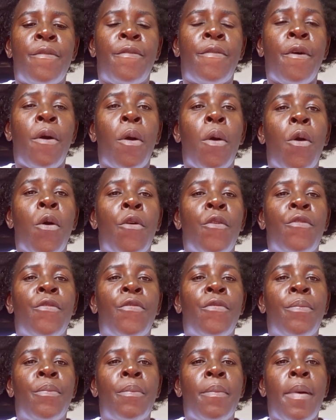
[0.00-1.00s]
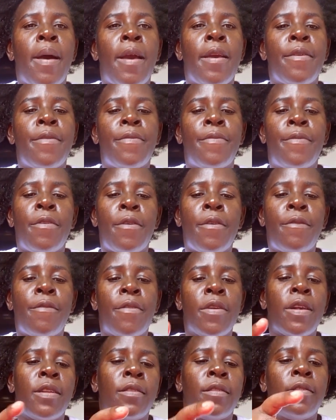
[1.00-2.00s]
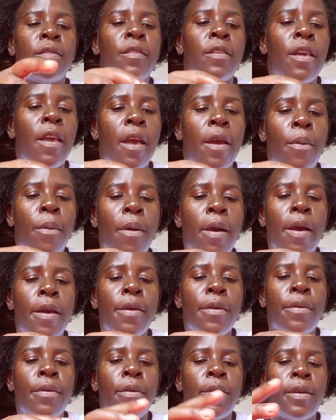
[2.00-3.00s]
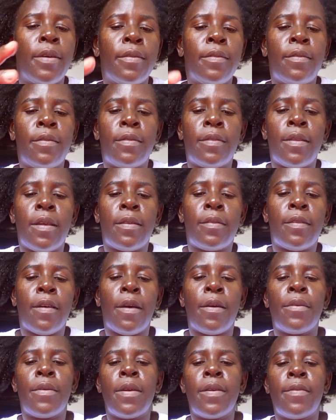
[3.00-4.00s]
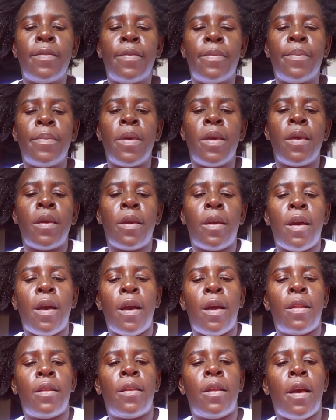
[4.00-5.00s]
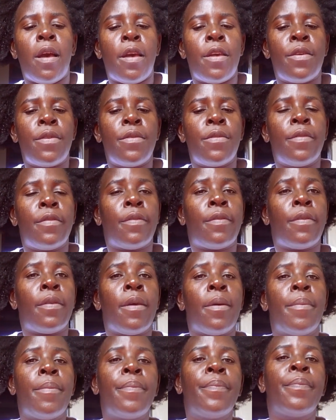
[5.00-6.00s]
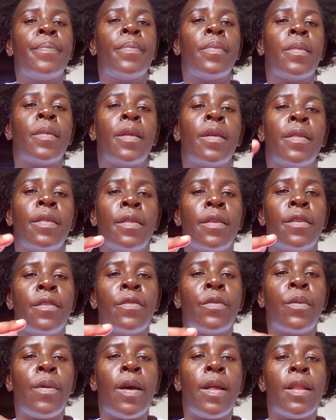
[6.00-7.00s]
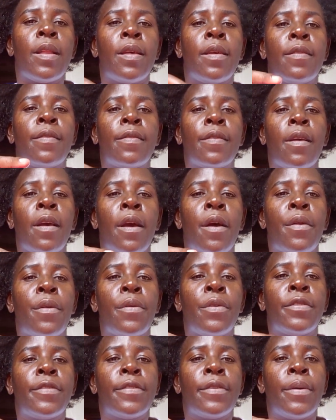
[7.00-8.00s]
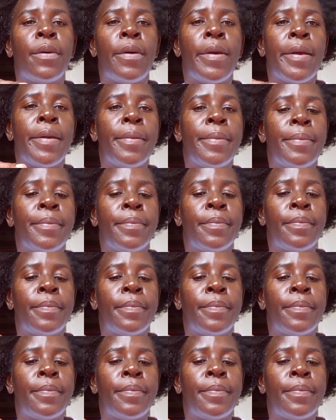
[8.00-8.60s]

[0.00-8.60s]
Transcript: 4 of my favorite DIY oils that I always make and I use them. This one is carrot oil.